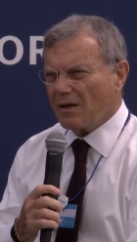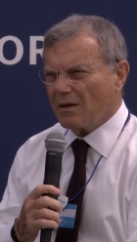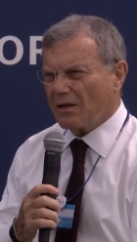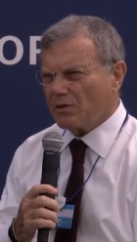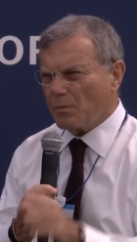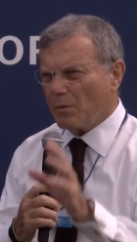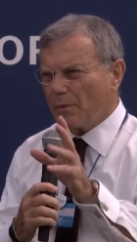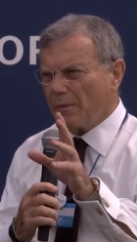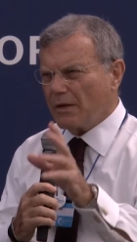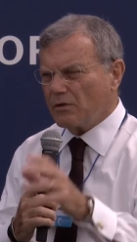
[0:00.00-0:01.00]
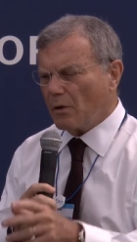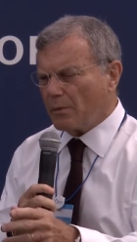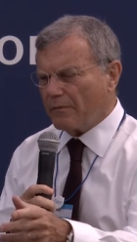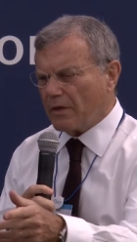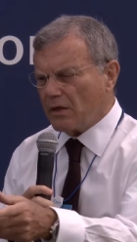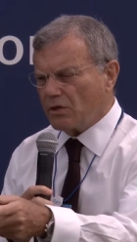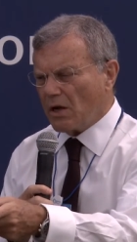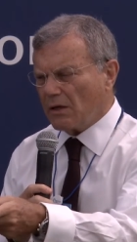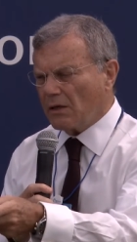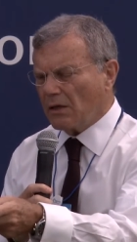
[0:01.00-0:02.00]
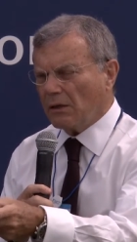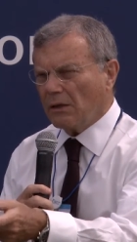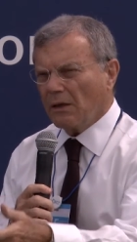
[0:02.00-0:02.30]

it's probably top of the agenda